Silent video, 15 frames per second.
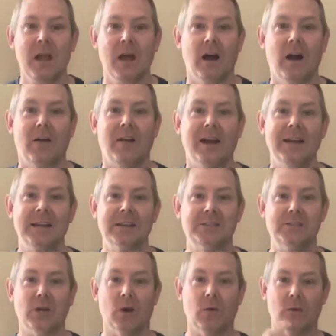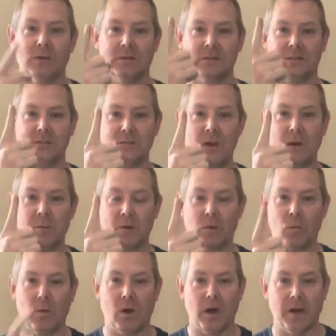All right, so number
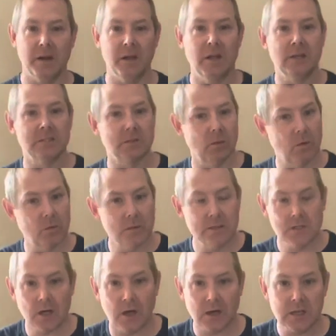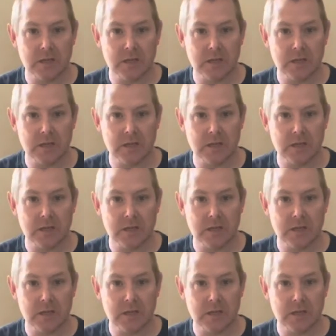1. So when we're talking